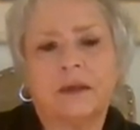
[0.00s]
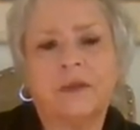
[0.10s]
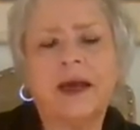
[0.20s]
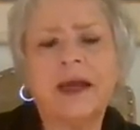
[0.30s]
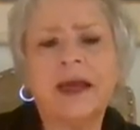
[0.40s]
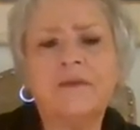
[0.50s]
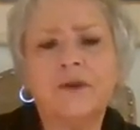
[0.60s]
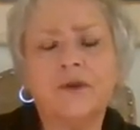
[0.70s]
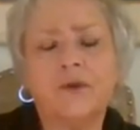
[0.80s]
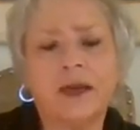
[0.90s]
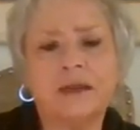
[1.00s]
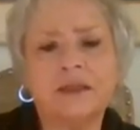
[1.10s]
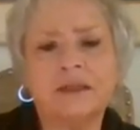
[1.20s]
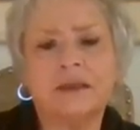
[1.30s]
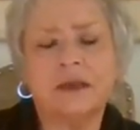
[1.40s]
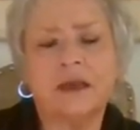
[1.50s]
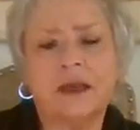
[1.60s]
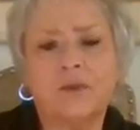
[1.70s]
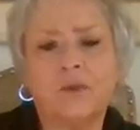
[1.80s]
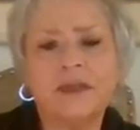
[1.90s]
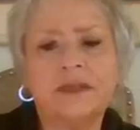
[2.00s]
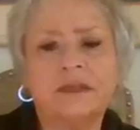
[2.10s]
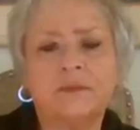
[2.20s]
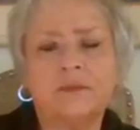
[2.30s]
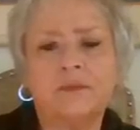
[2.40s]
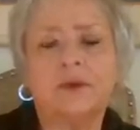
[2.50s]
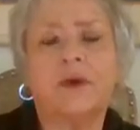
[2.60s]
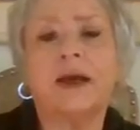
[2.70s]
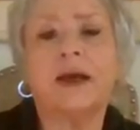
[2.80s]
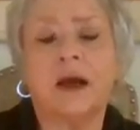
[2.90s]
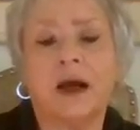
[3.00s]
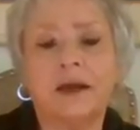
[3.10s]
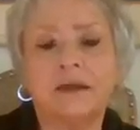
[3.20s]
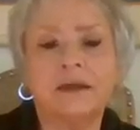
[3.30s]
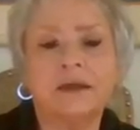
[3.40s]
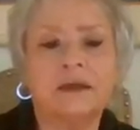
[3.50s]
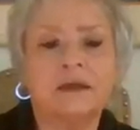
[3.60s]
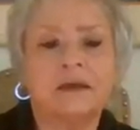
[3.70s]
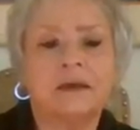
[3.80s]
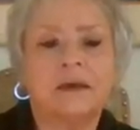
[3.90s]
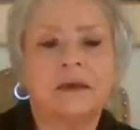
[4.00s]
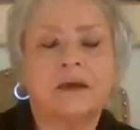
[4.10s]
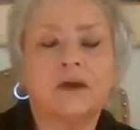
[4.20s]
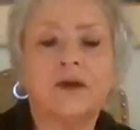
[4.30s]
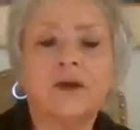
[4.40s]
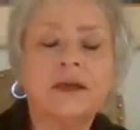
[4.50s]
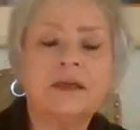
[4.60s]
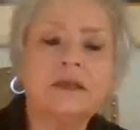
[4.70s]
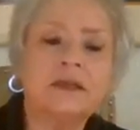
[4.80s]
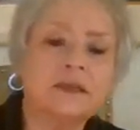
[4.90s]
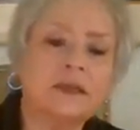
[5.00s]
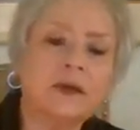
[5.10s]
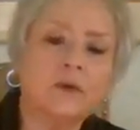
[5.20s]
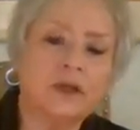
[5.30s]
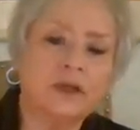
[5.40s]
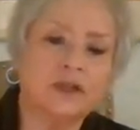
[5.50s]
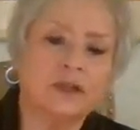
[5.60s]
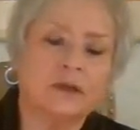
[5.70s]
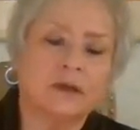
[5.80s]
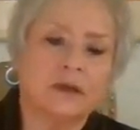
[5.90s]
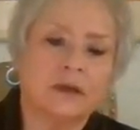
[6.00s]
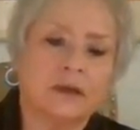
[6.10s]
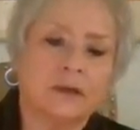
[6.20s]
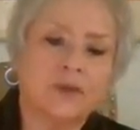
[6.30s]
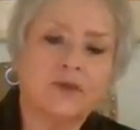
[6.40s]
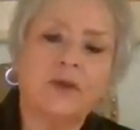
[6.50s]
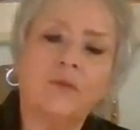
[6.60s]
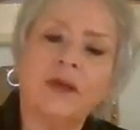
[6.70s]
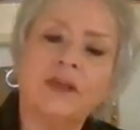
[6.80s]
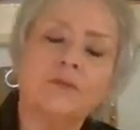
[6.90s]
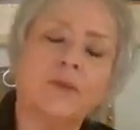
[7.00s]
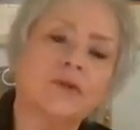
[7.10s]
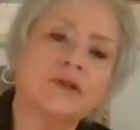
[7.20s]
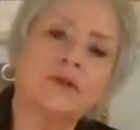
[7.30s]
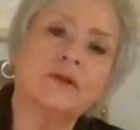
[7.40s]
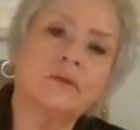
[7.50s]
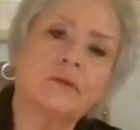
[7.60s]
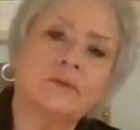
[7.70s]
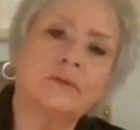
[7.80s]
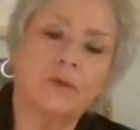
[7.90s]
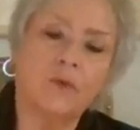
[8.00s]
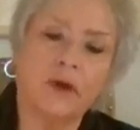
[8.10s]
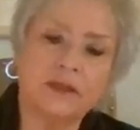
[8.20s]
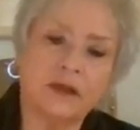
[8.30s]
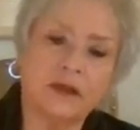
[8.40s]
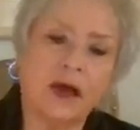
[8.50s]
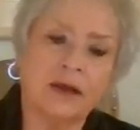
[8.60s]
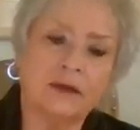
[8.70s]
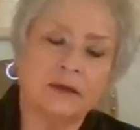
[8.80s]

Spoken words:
May I have the grace and wisdom to act kindly, learning to distinguish between what is personal and what is not.